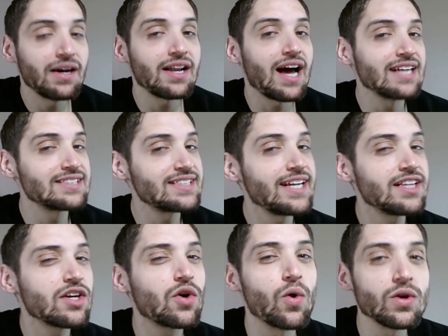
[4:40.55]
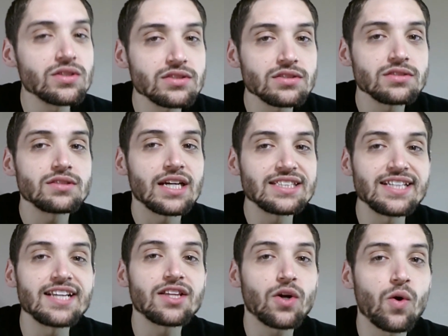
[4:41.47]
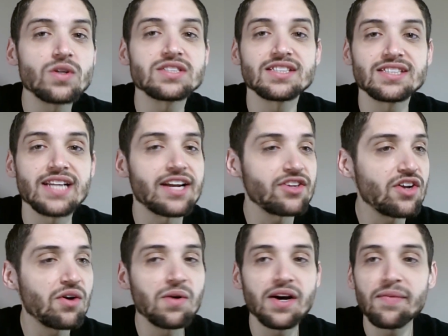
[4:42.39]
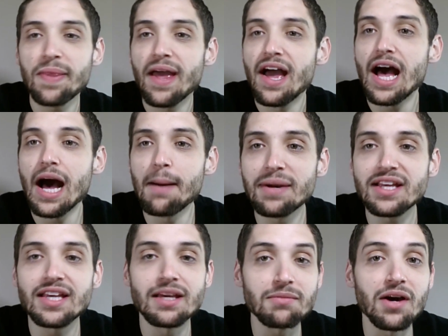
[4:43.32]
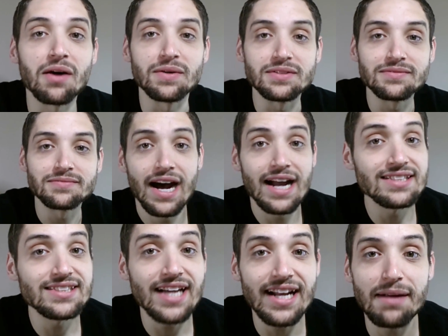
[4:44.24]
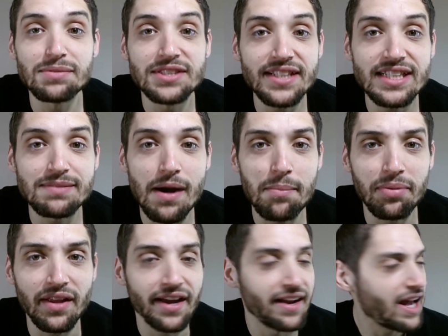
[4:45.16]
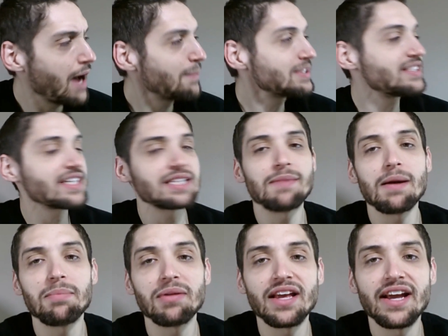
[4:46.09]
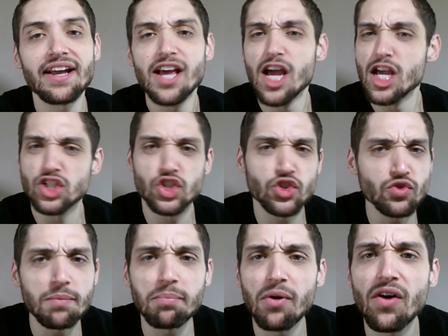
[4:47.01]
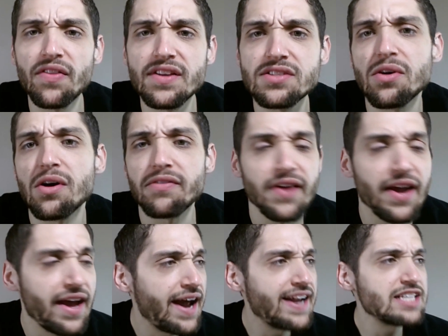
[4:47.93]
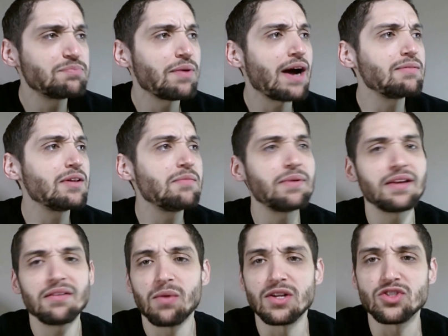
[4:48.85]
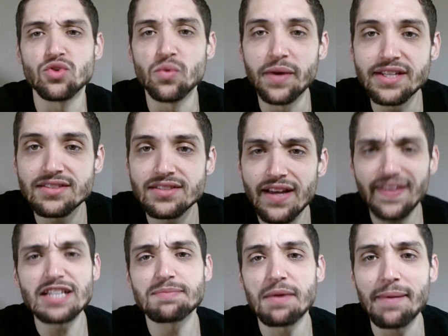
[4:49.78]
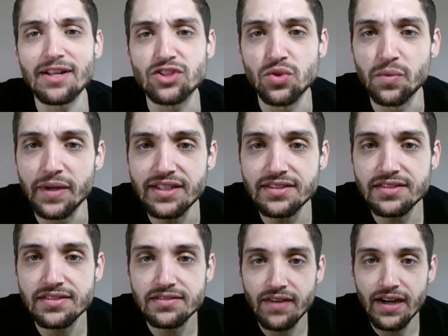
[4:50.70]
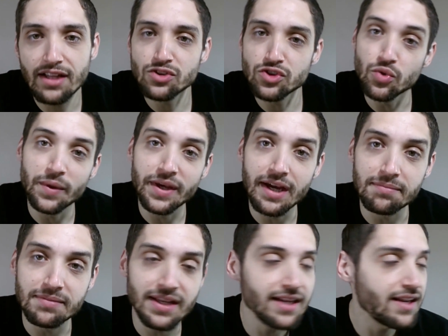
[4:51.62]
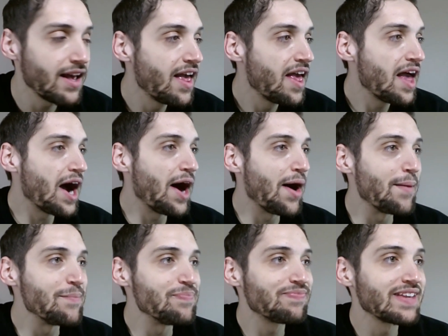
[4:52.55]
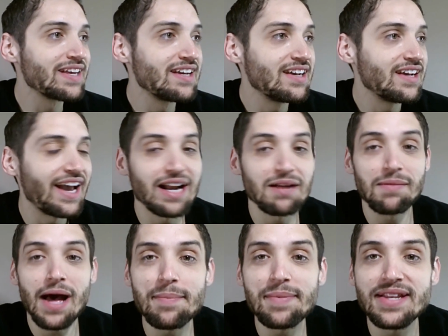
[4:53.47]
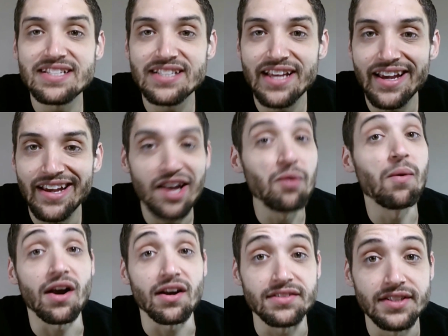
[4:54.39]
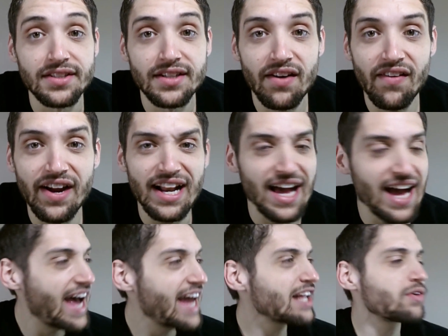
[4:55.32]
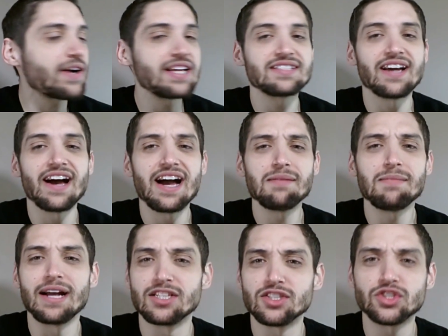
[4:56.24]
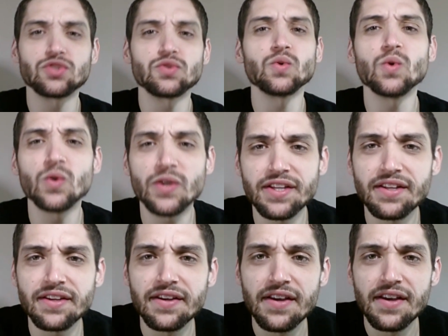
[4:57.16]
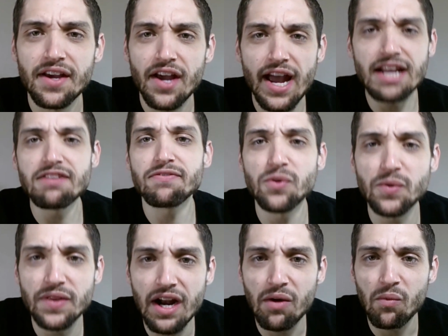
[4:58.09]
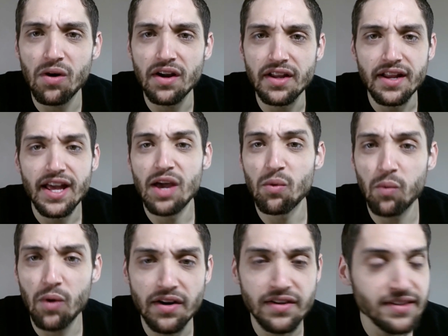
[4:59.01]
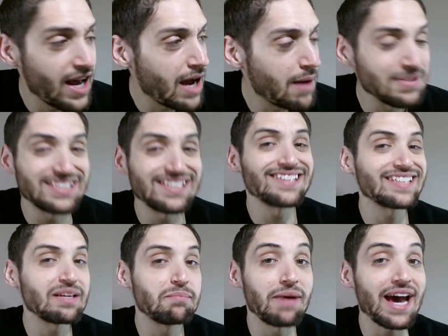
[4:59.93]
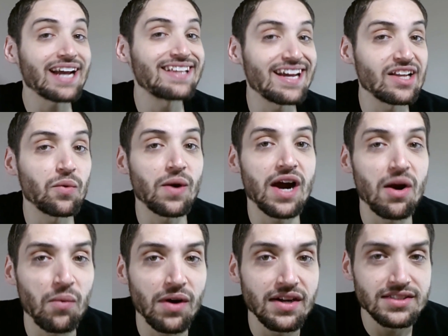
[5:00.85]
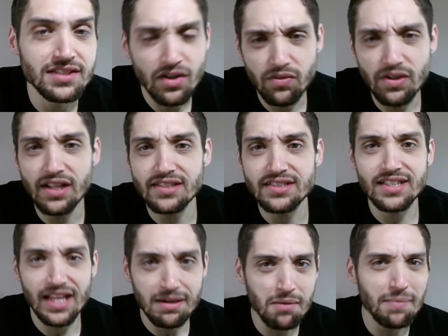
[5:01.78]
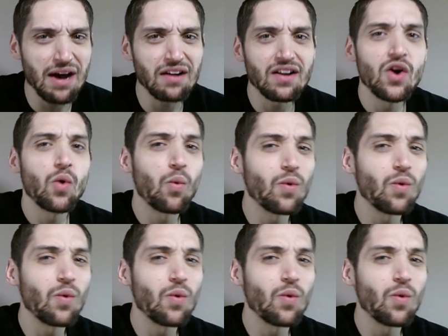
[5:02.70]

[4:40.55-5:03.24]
But I stayed the course. I stayed the course and decided, you know what? I'm going to keep going. I decided I would stick to my plan. I'm going to stick to my plan and strip all this off. And it's probably been, what, 2 weeks? I think it's been about 2 weeks, right? A little 2-week update. And I'm happy to say it worked. All right? I had a great time. I destroyed any food that I wanted. It worked. I'm essentially back down to where I was. Realistically, I'm about